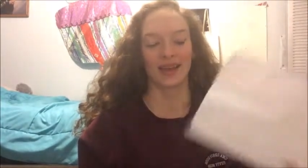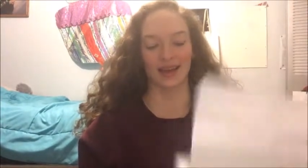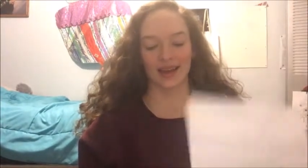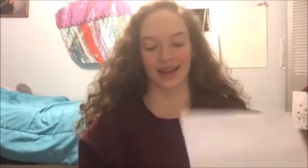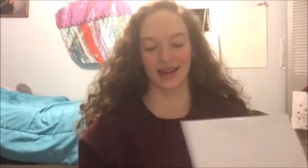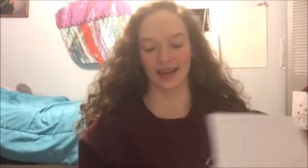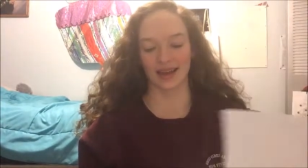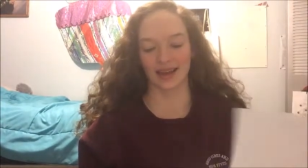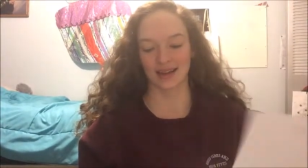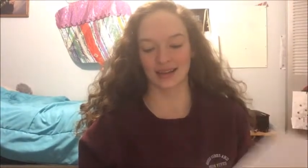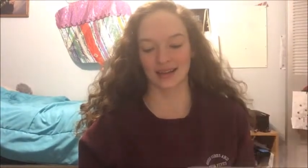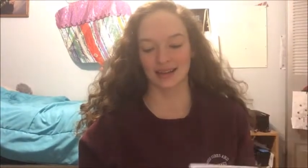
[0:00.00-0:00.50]

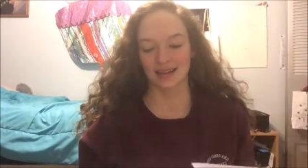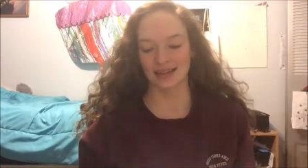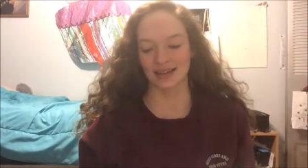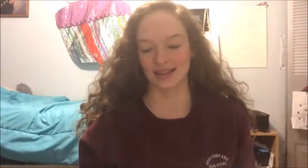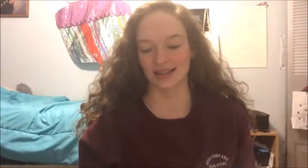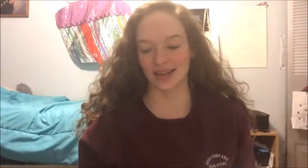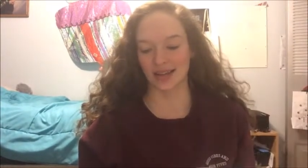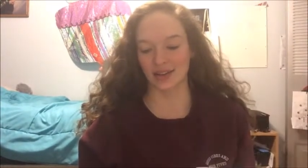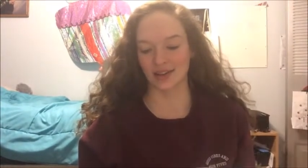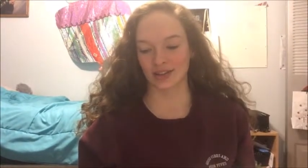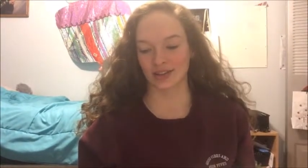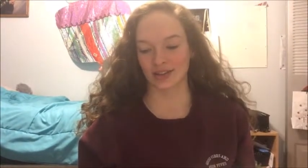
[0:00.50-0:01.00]
And
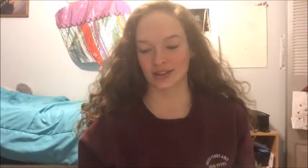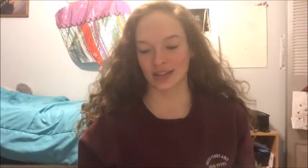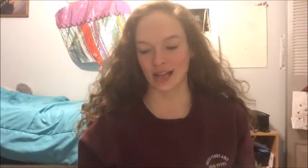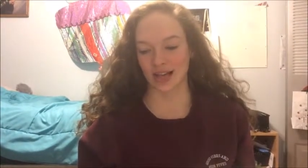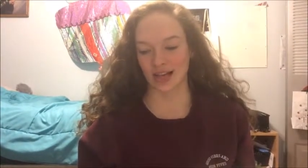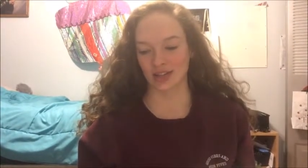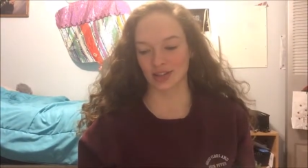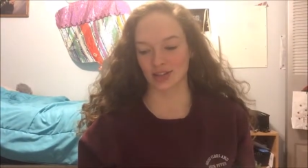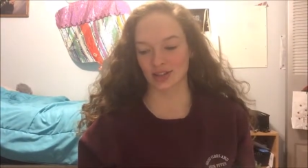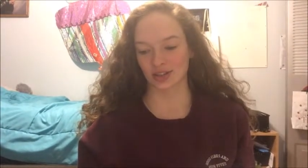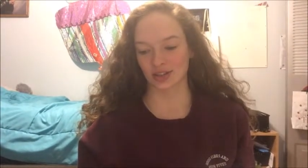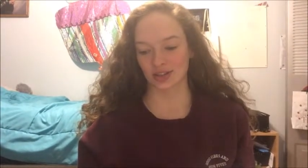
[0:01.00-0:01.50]
this letter is
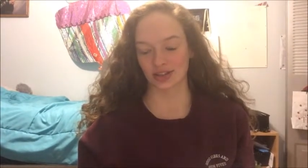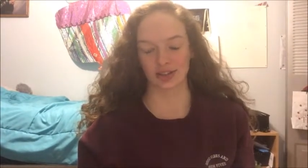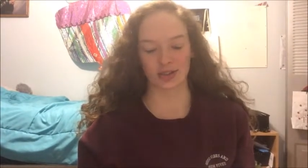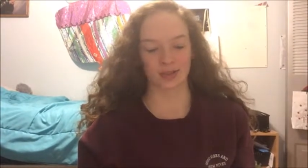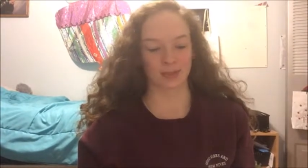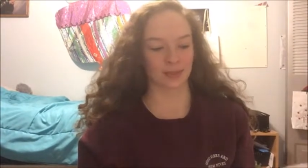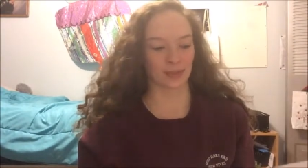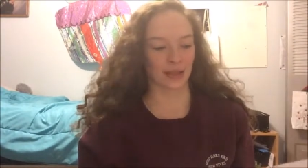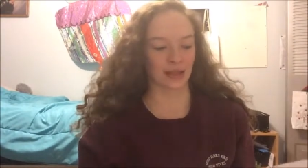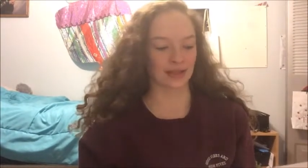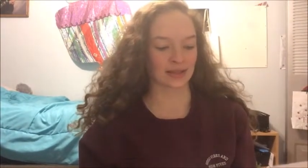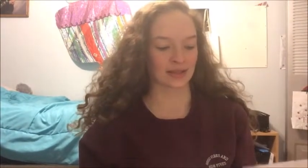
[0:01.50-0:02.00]

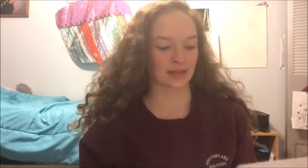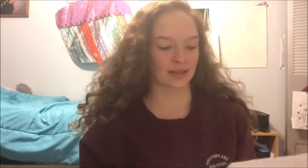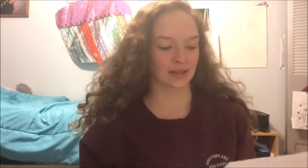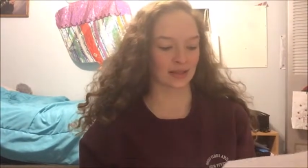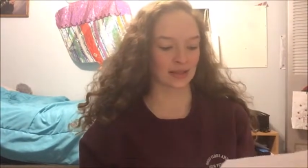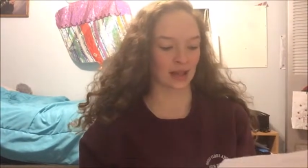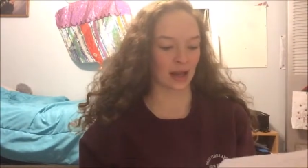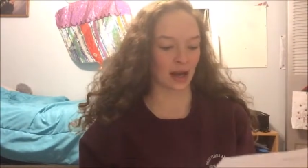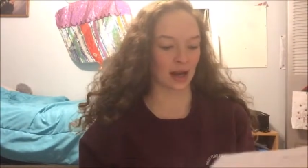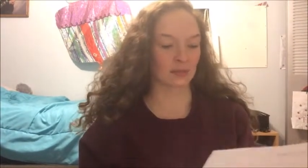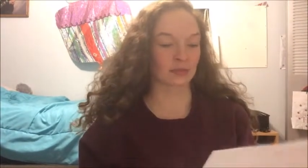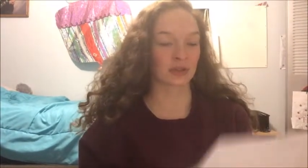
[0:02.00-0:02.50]
actually
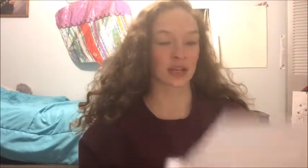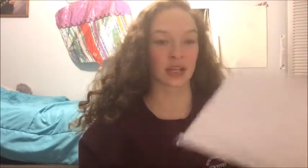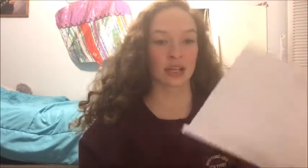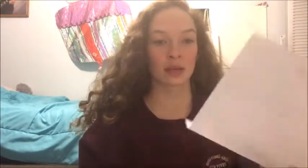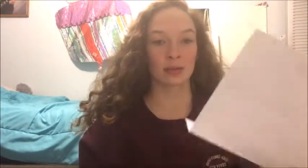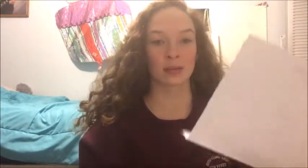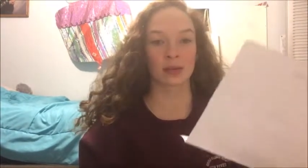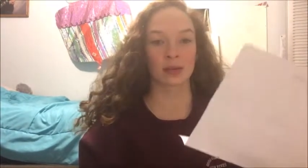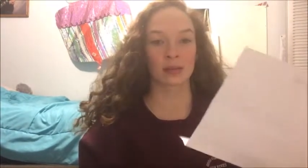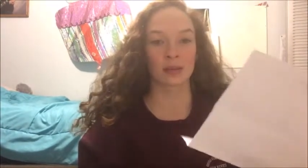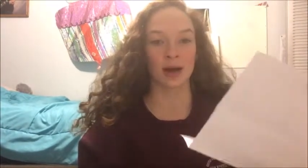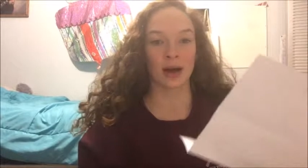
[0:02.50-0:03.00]
basically
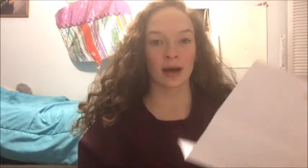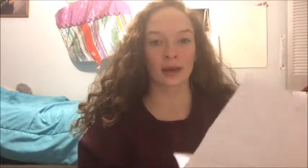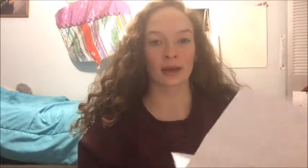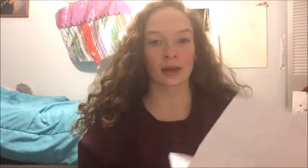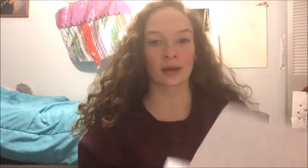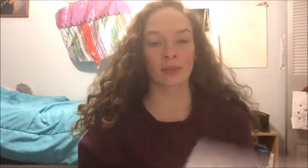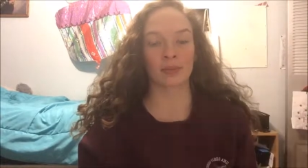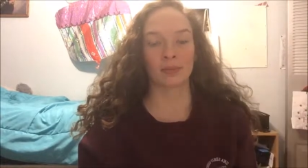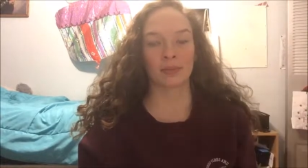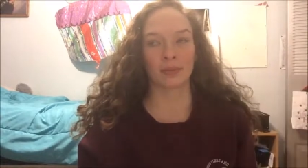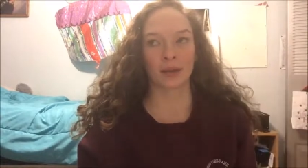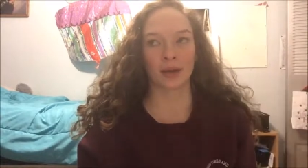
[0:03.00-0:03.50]
updating me about
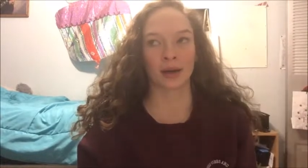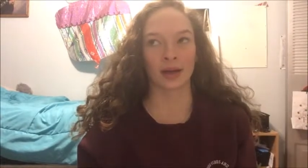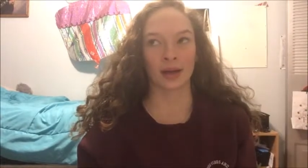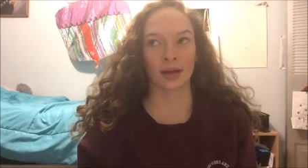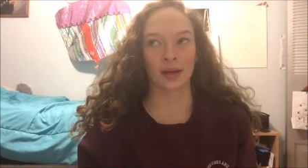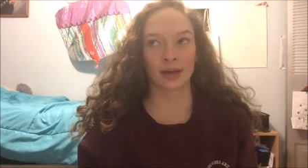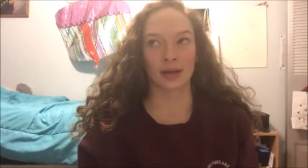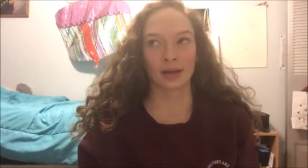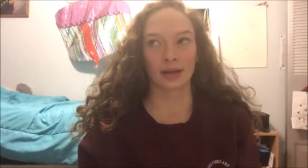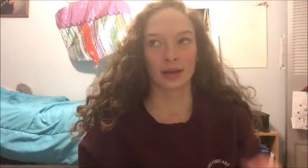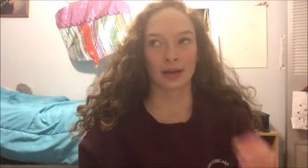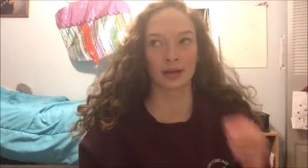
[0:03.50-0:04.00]
it,
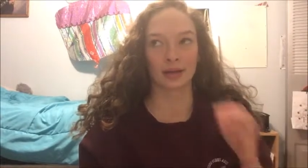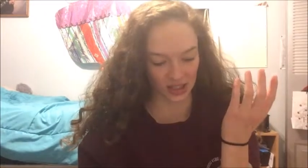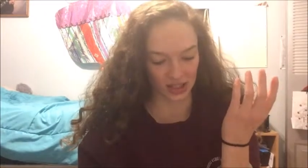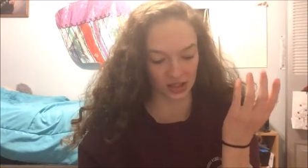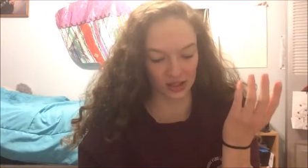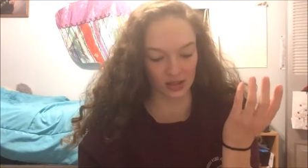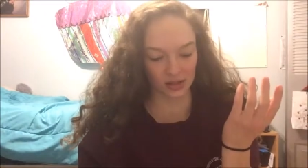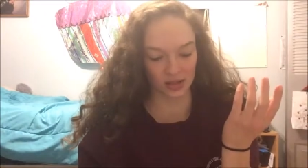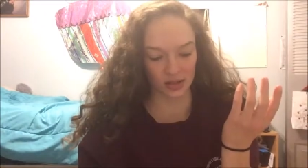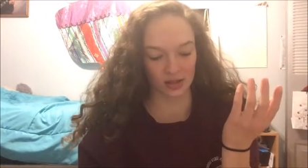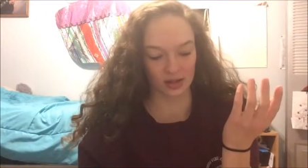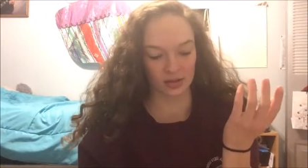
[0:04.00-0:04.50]
but
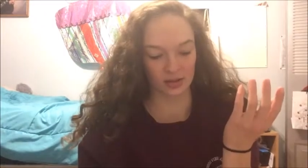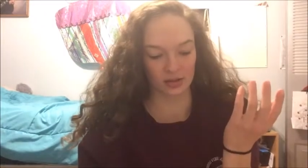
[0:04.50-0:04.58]
it's